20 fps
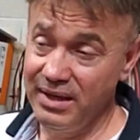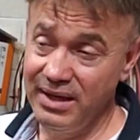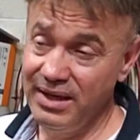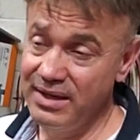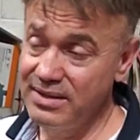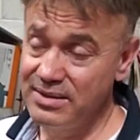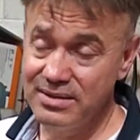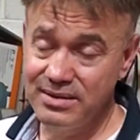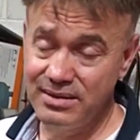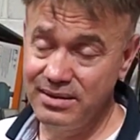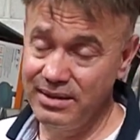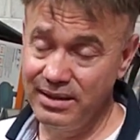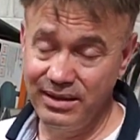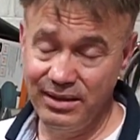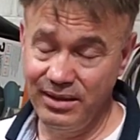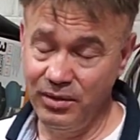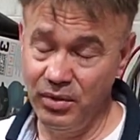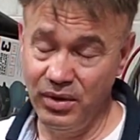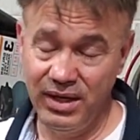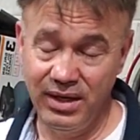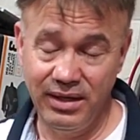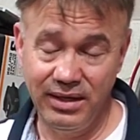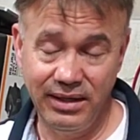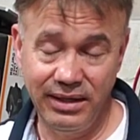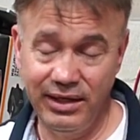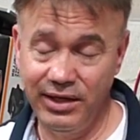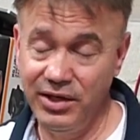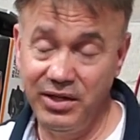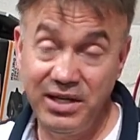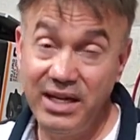It's
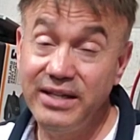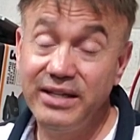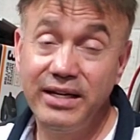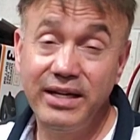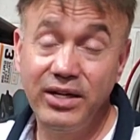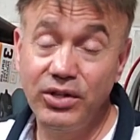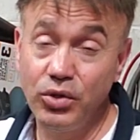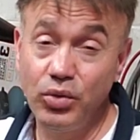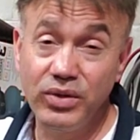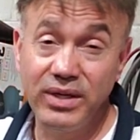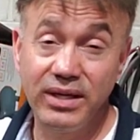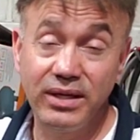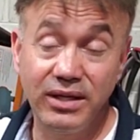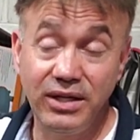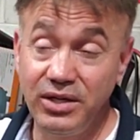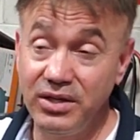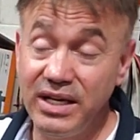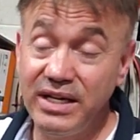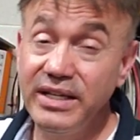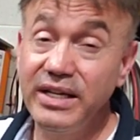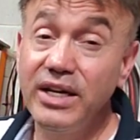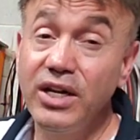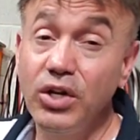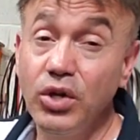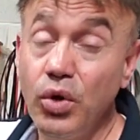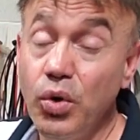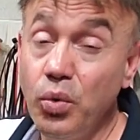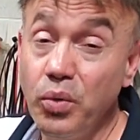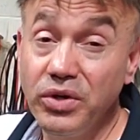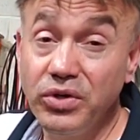You're not gonna do that. You're not gonna
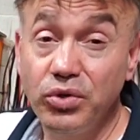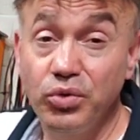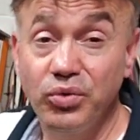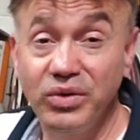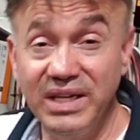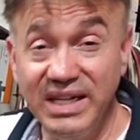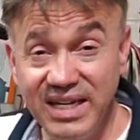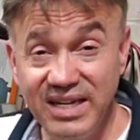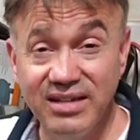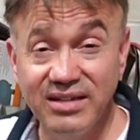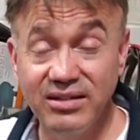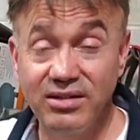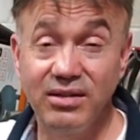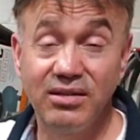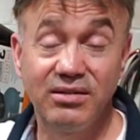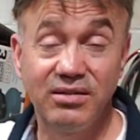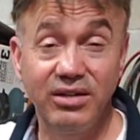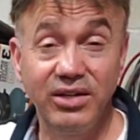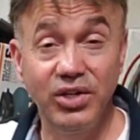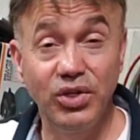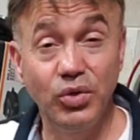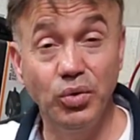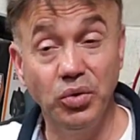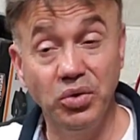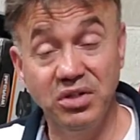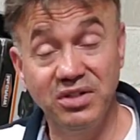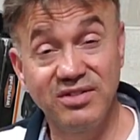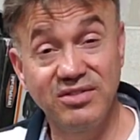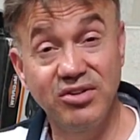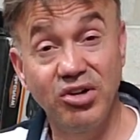know what you need till
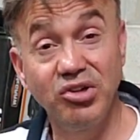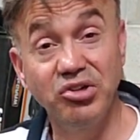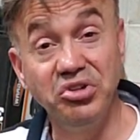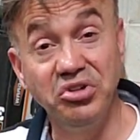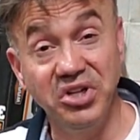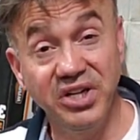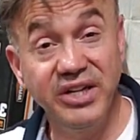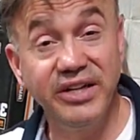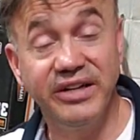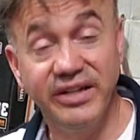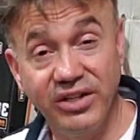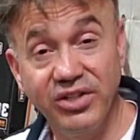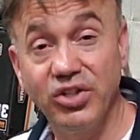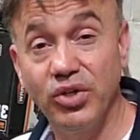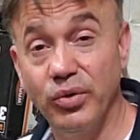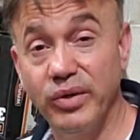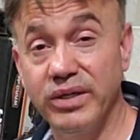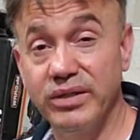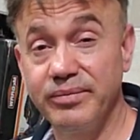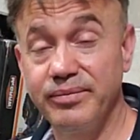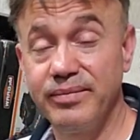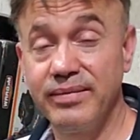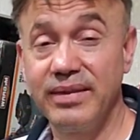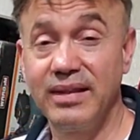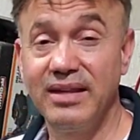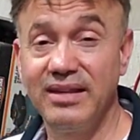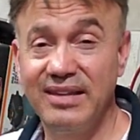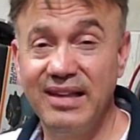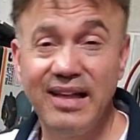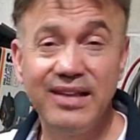you start digging into it.
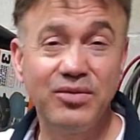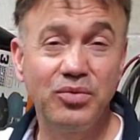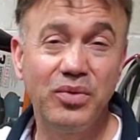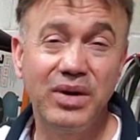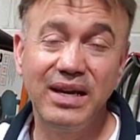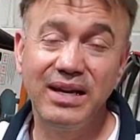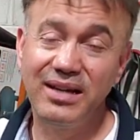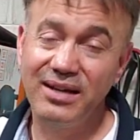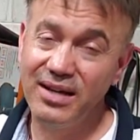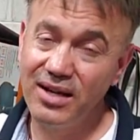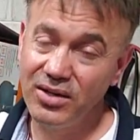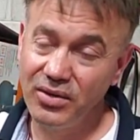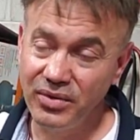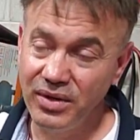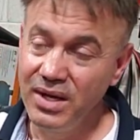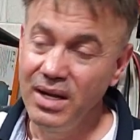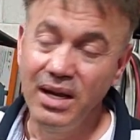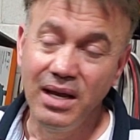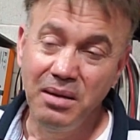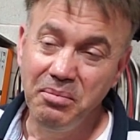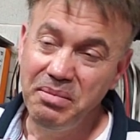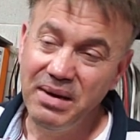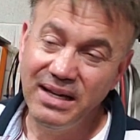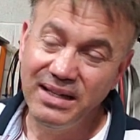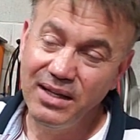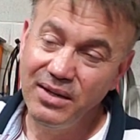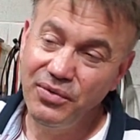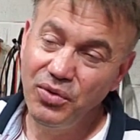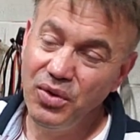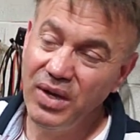That's why a lot of.
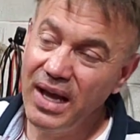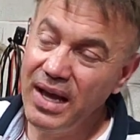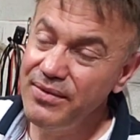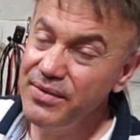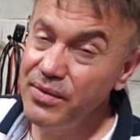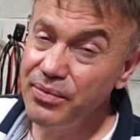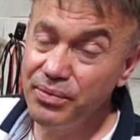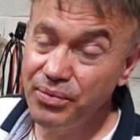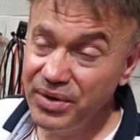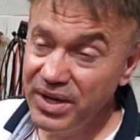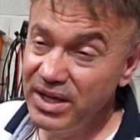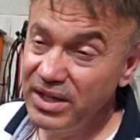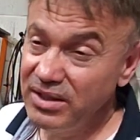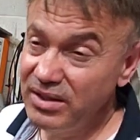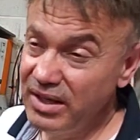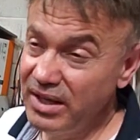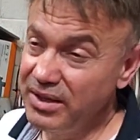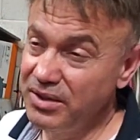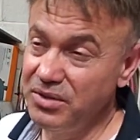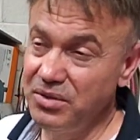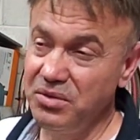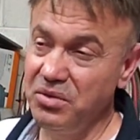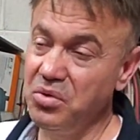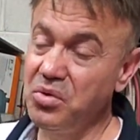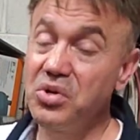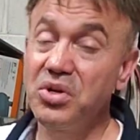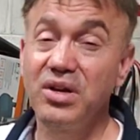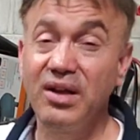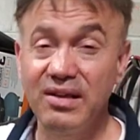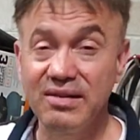But if you have a friend like
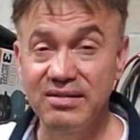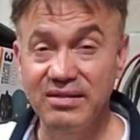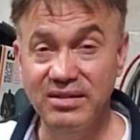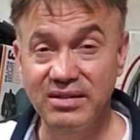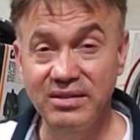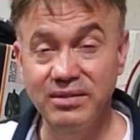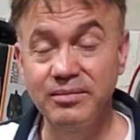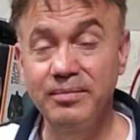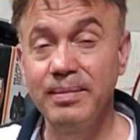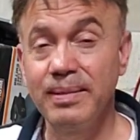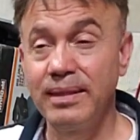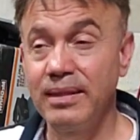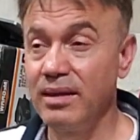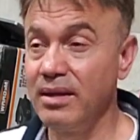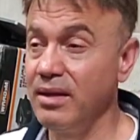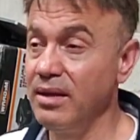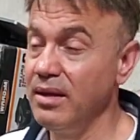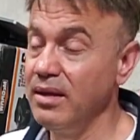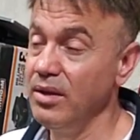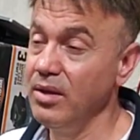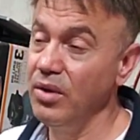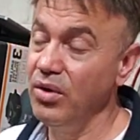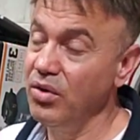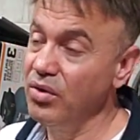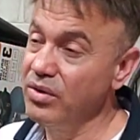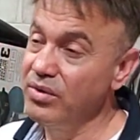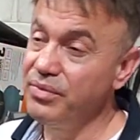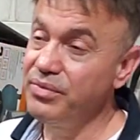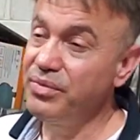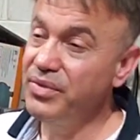your cousin
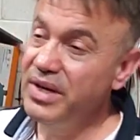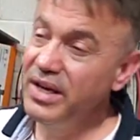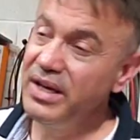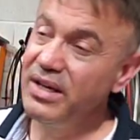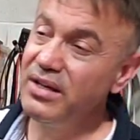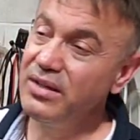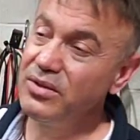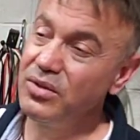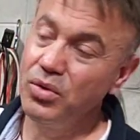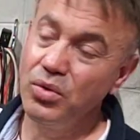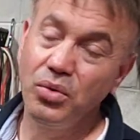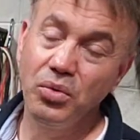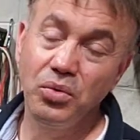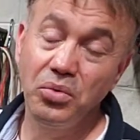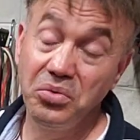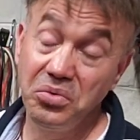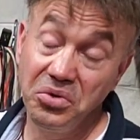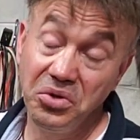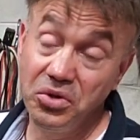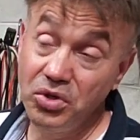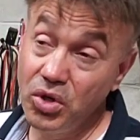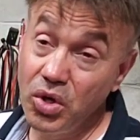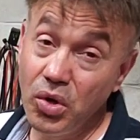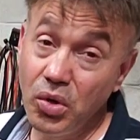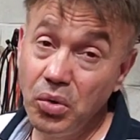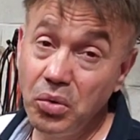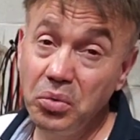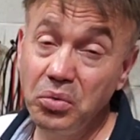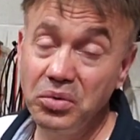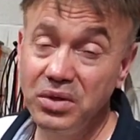or your friend who
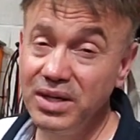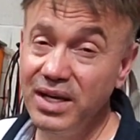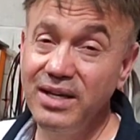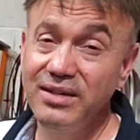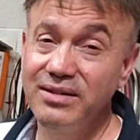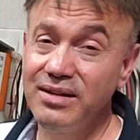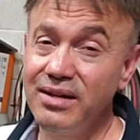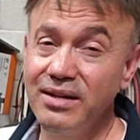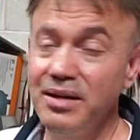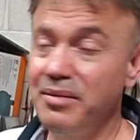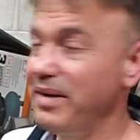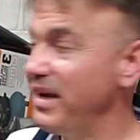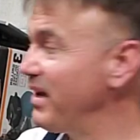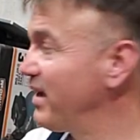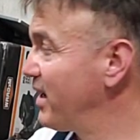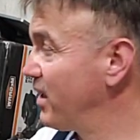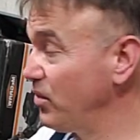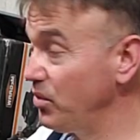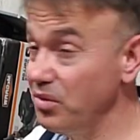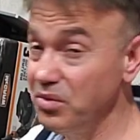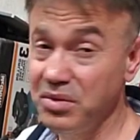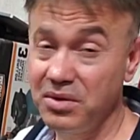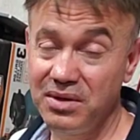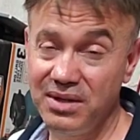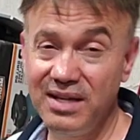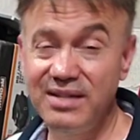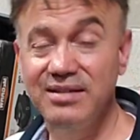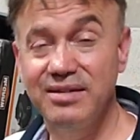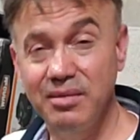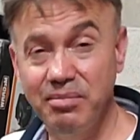hey, tell him, hey,
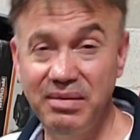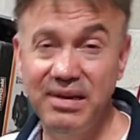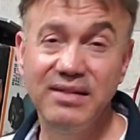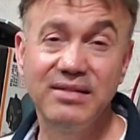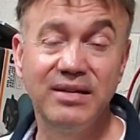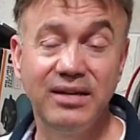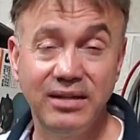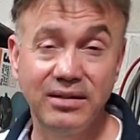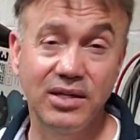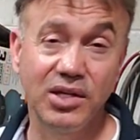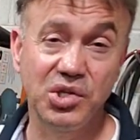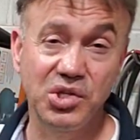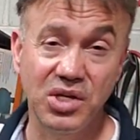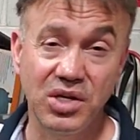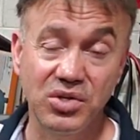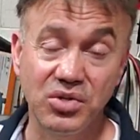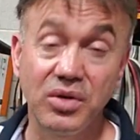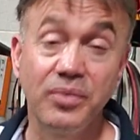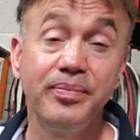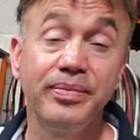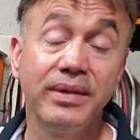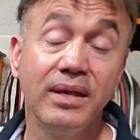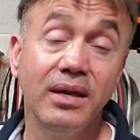let's replace the heat exchanger.